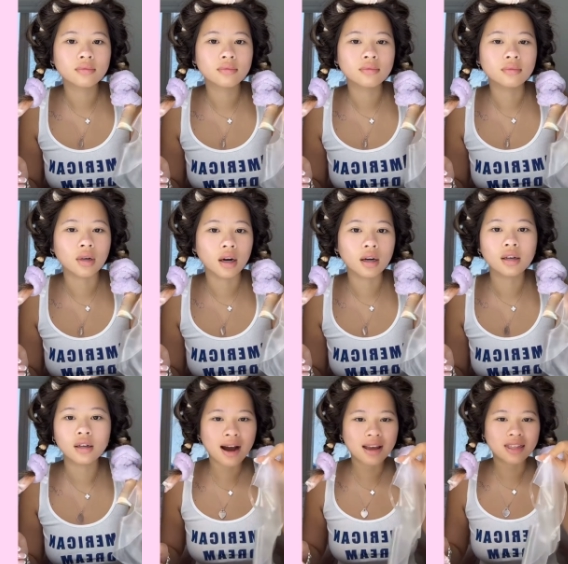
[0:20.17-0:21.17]
Bruh.
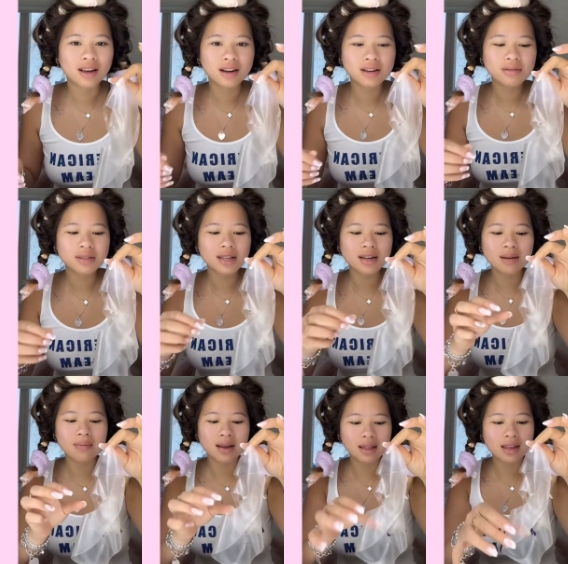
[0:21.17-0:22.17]
I thought it was gonna
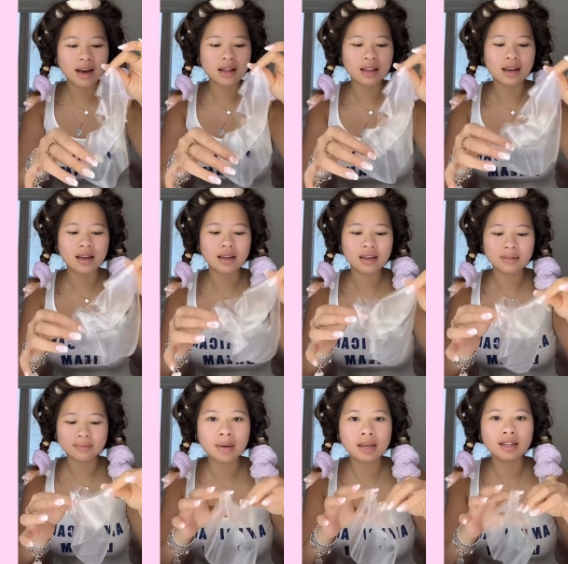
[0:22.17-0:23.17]
make that like
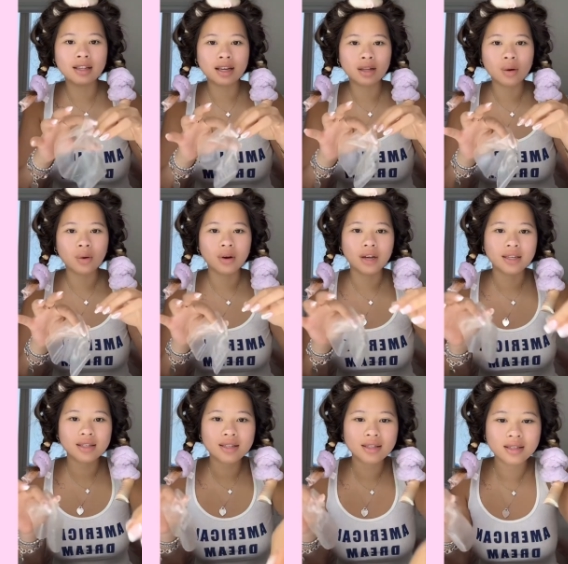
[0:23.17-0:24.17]
peeling
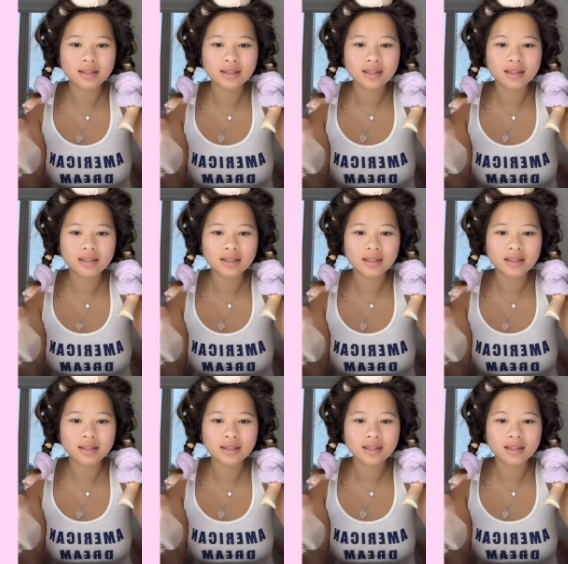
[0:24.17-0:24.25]
noise.